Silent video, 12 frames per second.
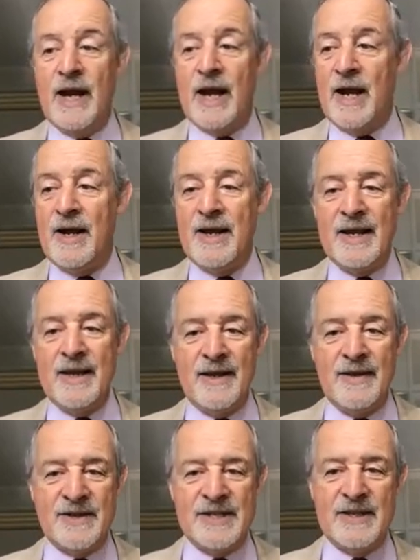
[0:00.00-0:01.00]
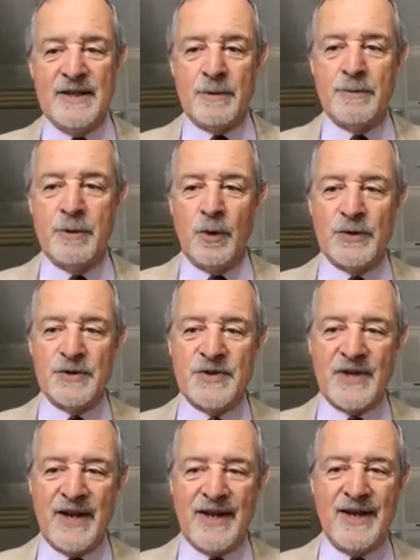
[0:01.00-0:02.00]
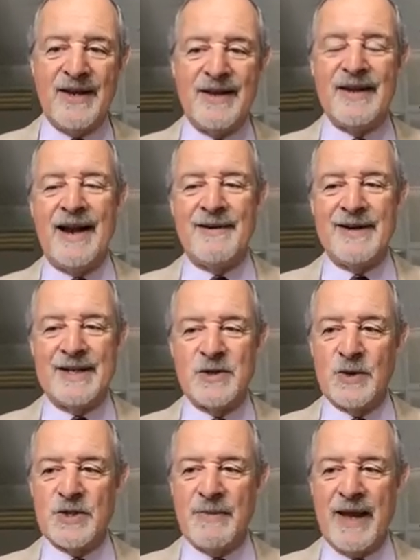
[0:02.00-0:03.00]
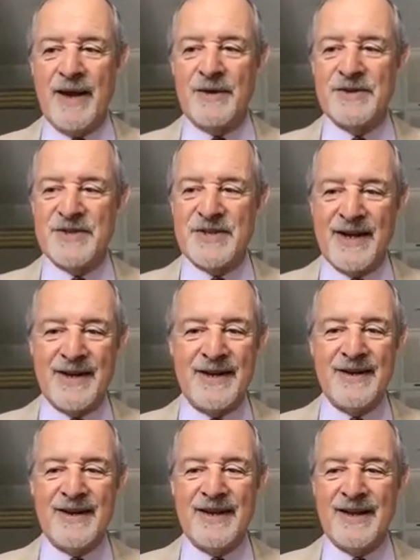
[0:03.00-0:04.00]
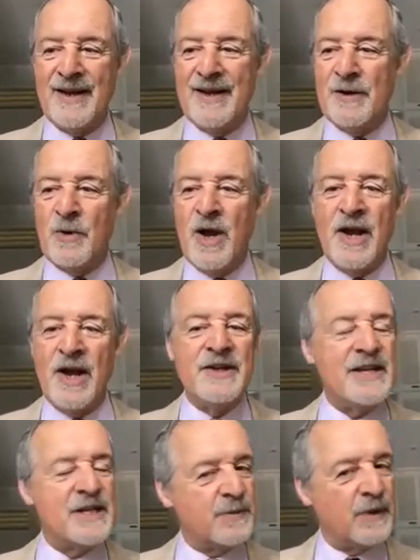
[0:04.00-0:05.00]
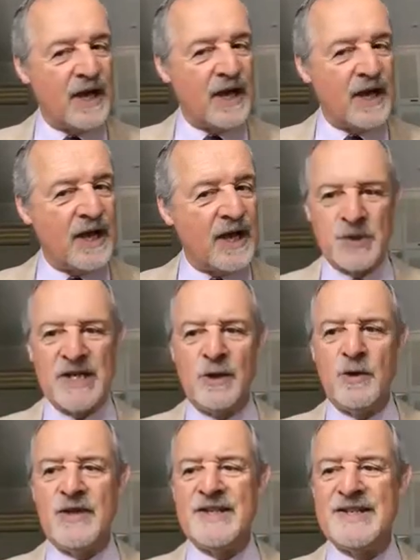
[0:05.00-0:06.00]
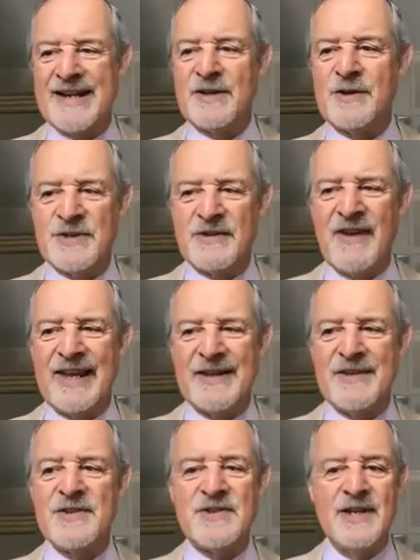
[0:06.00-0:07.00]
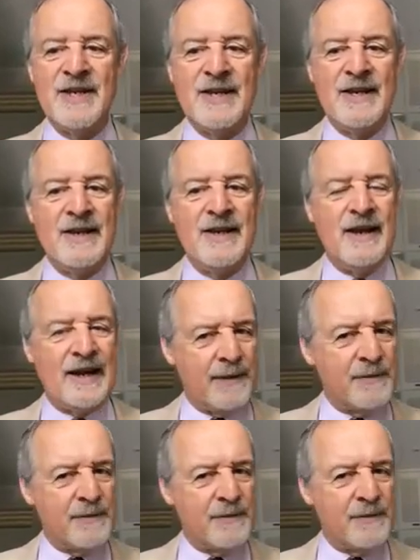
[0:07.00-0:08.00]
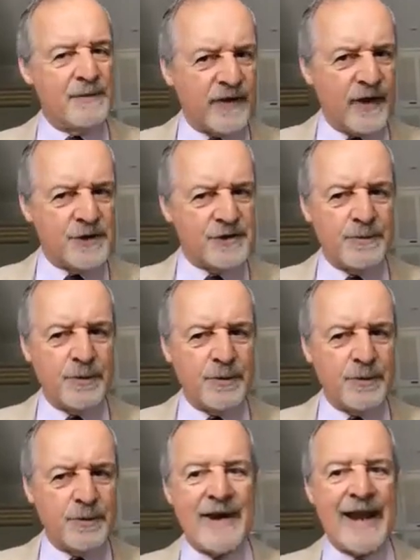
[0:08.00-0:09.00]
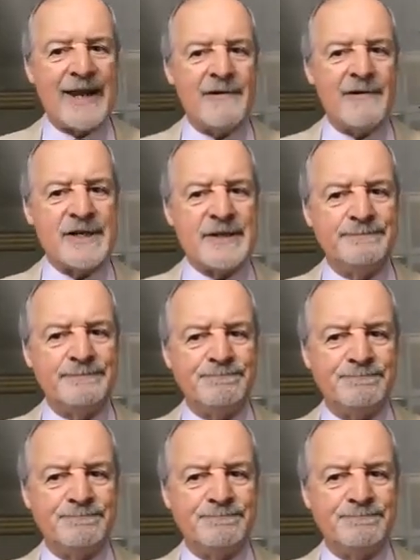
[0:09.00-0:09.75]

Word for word: uh, that in the report, uh, Ari talks about uh, uh, Iran and Hezbollah supporting Houthi technical surveillance. And I'm sure that those reports are accurate.